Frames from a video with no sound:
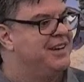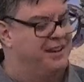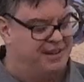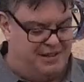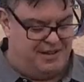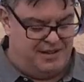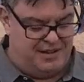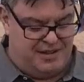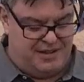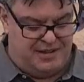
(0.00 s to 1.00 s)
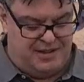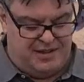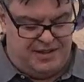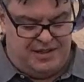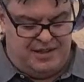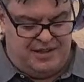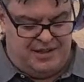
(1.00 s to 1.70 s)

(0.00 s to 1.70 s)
No one is speaking in this clip.